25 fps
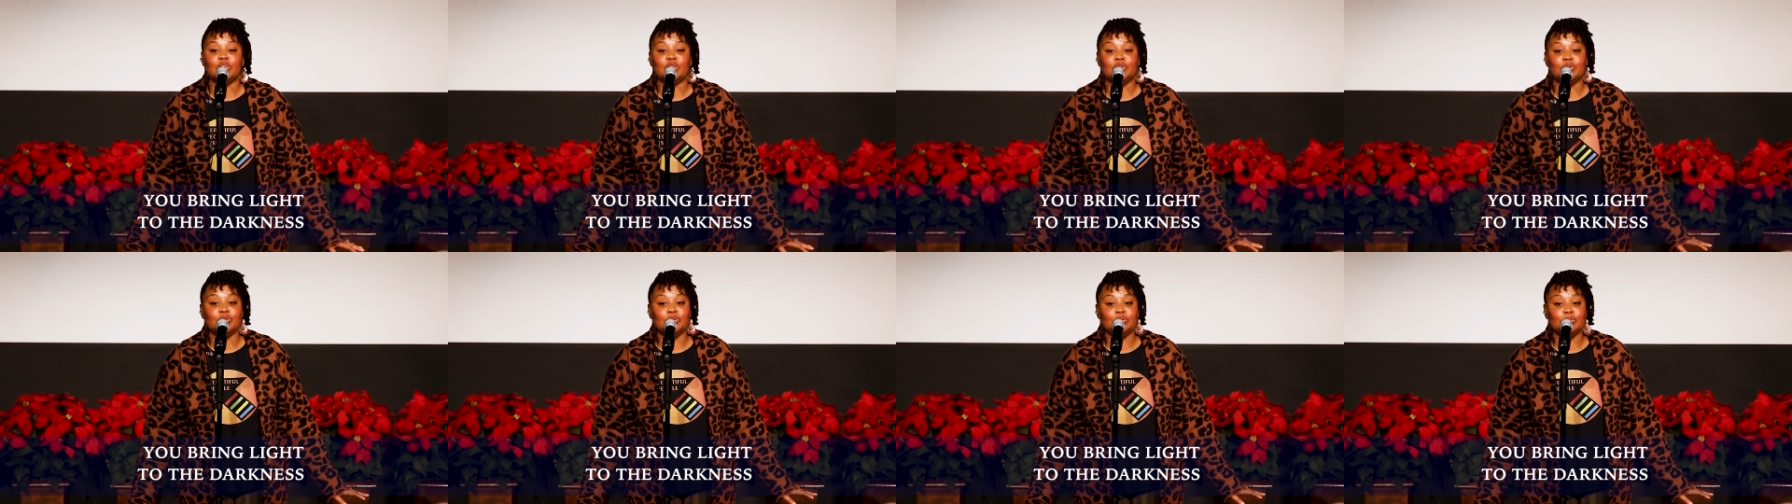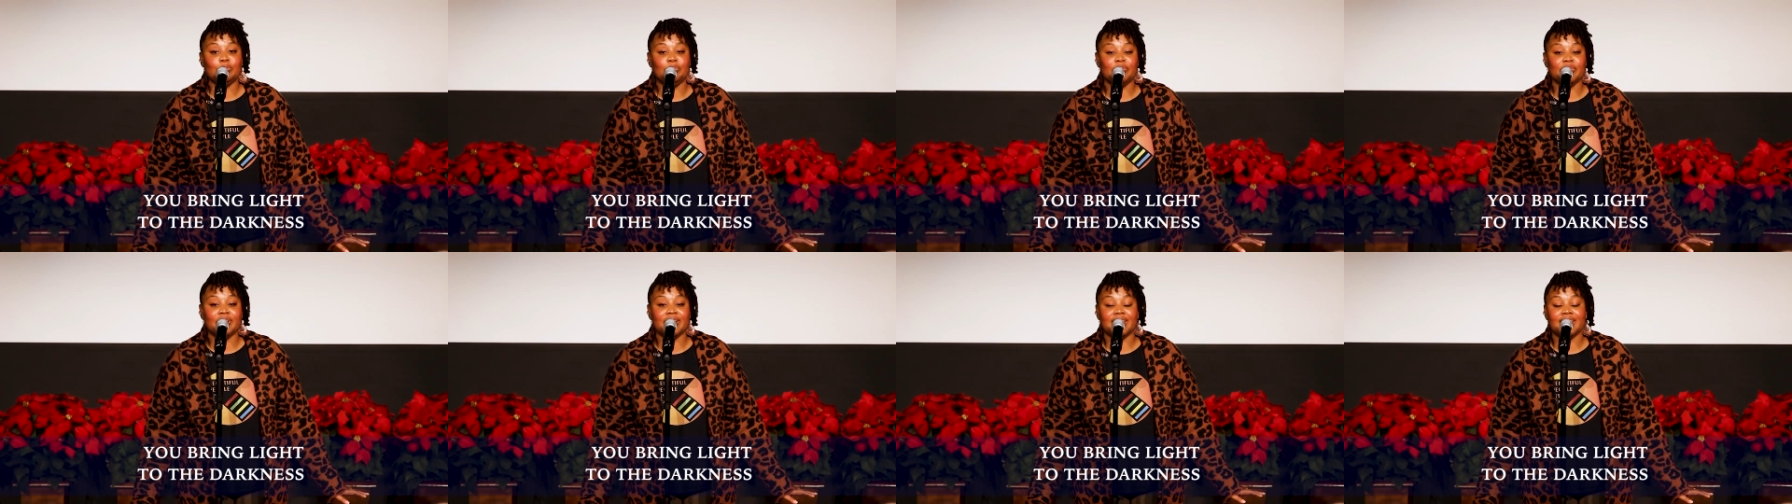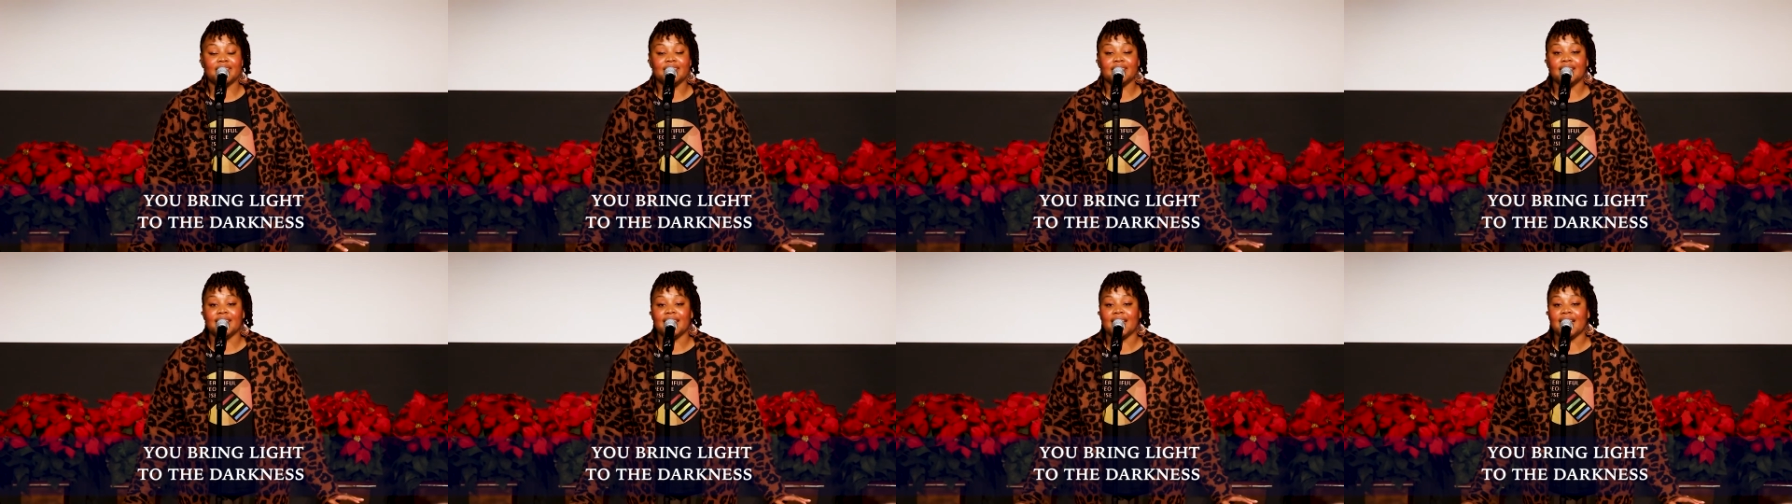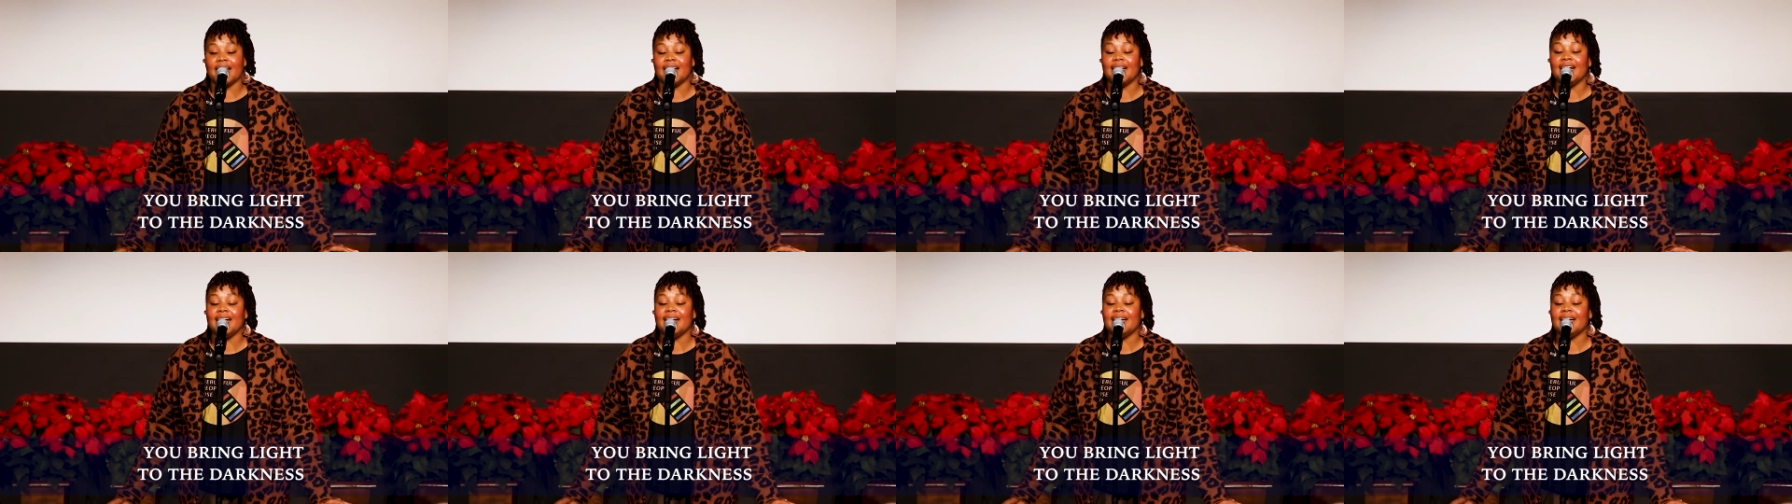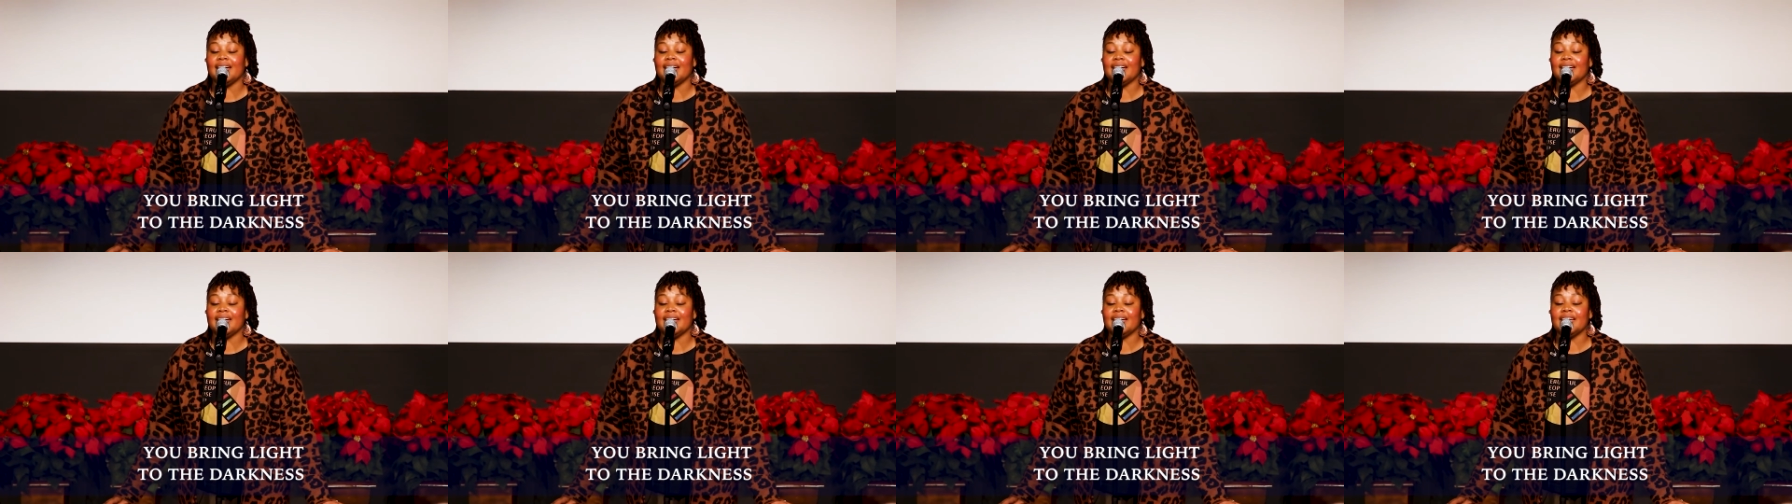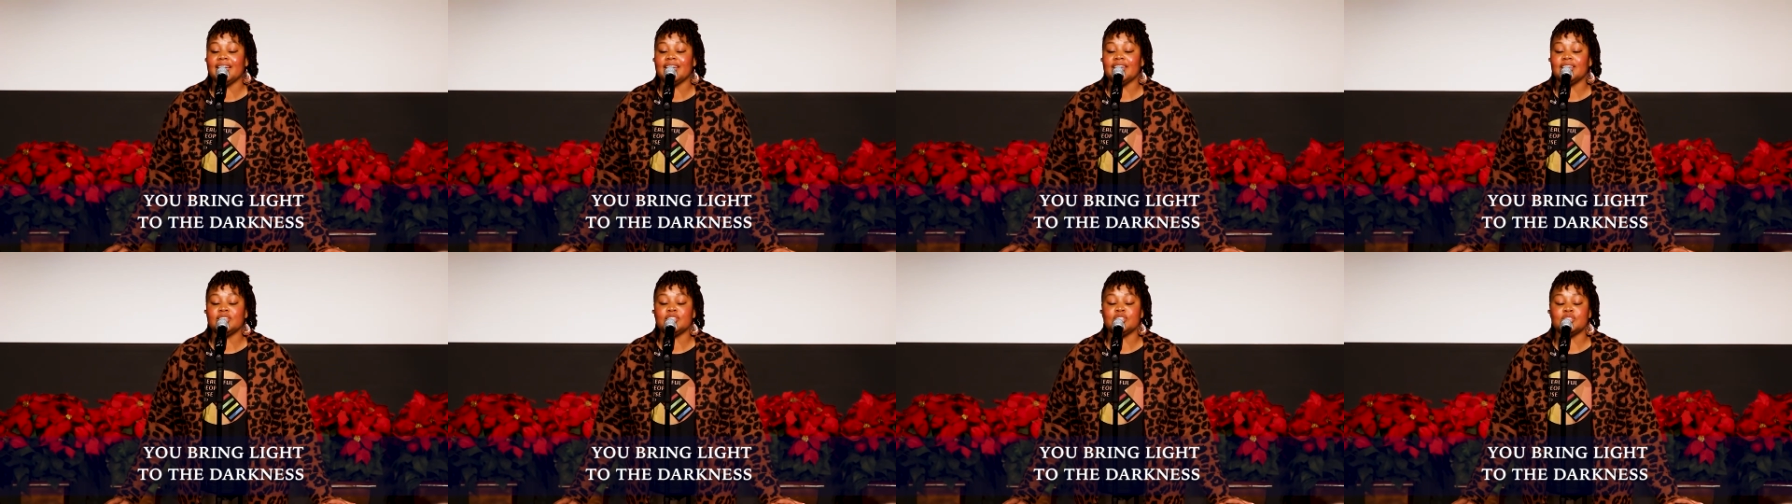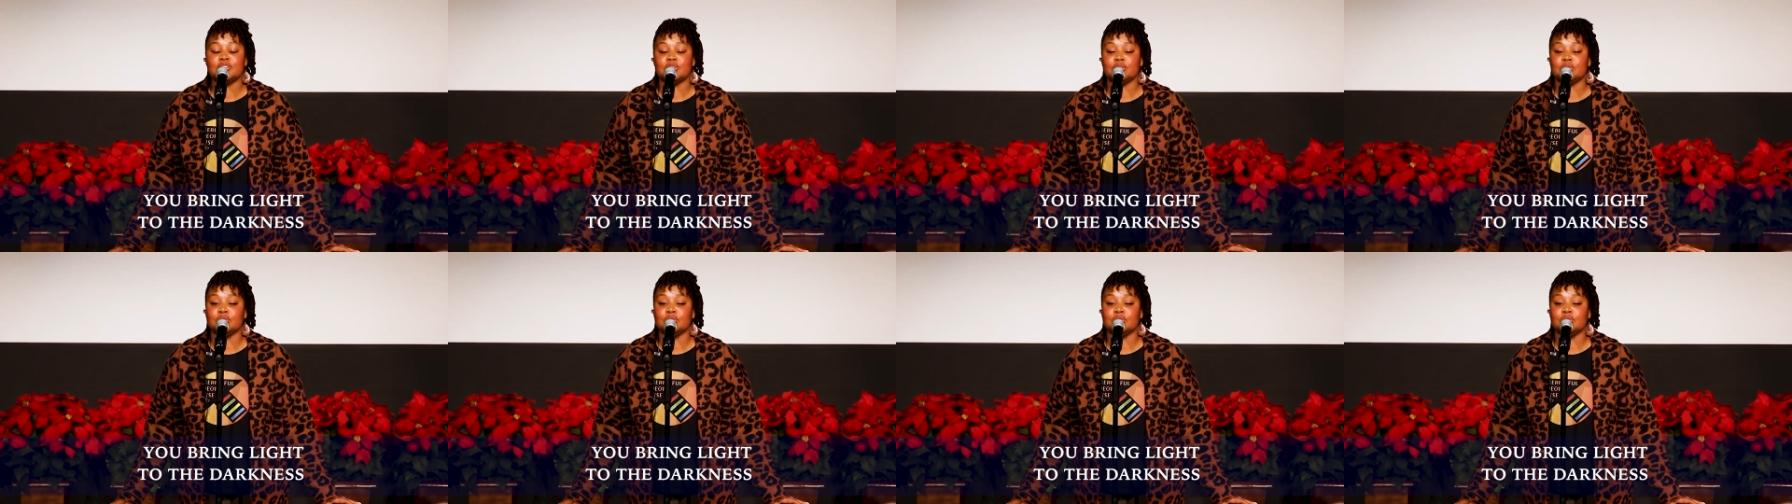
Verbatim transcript: you bring light